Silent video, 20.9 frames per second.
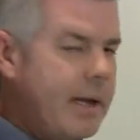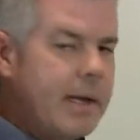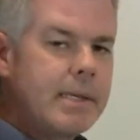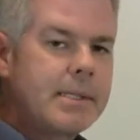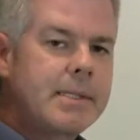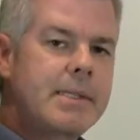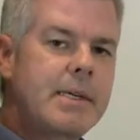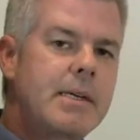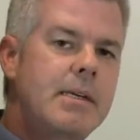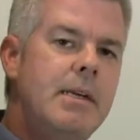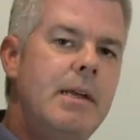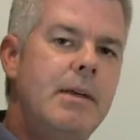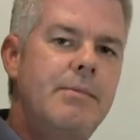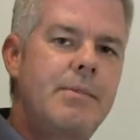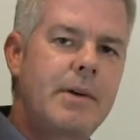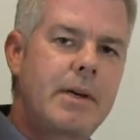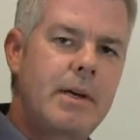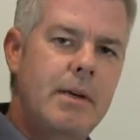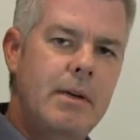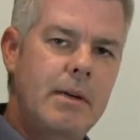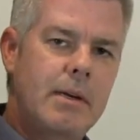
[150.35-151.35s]
made a
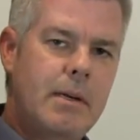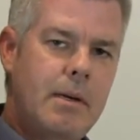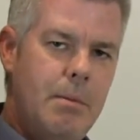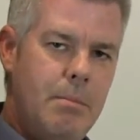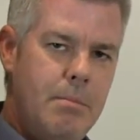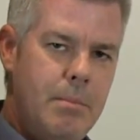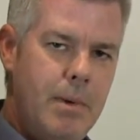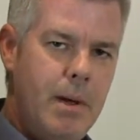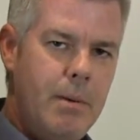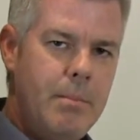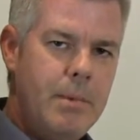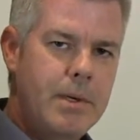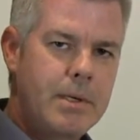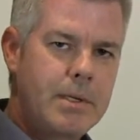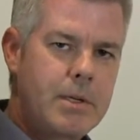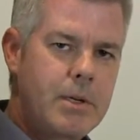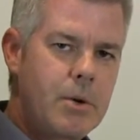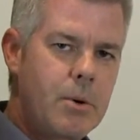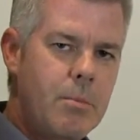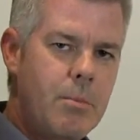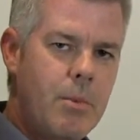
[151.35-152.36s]
significant commitment
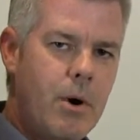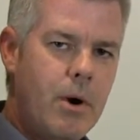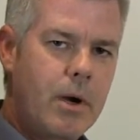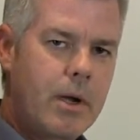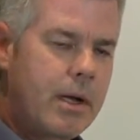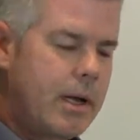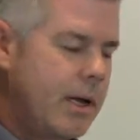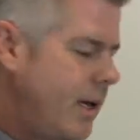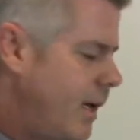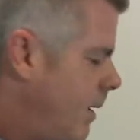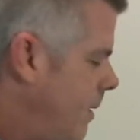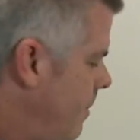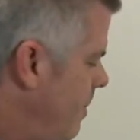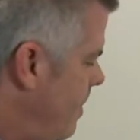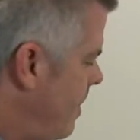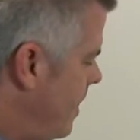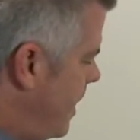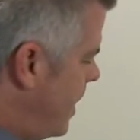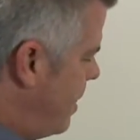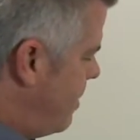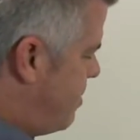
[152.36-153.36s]
to your marketing.
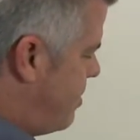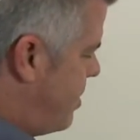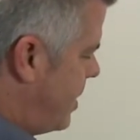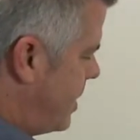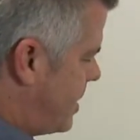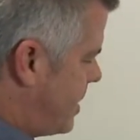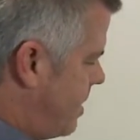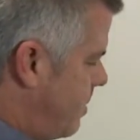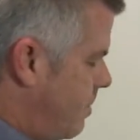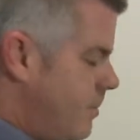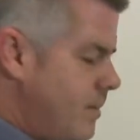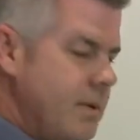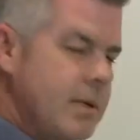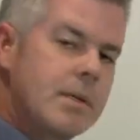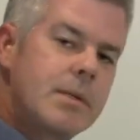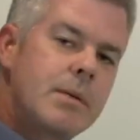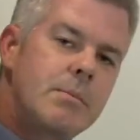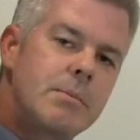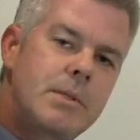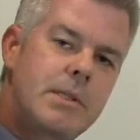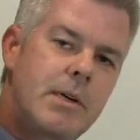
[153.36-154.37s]
You put some
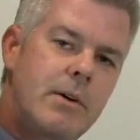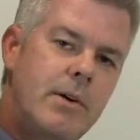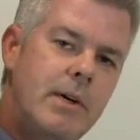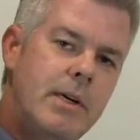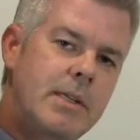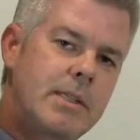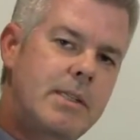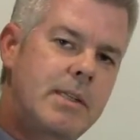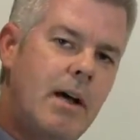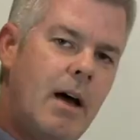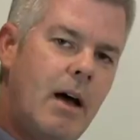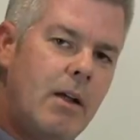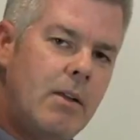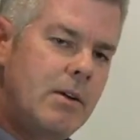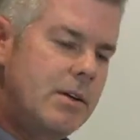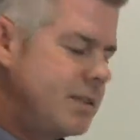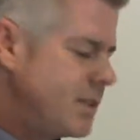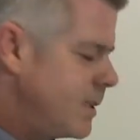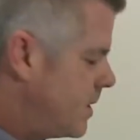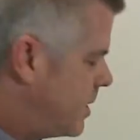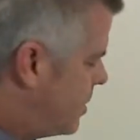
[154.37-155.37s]
serious
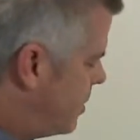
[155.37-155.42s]
dollars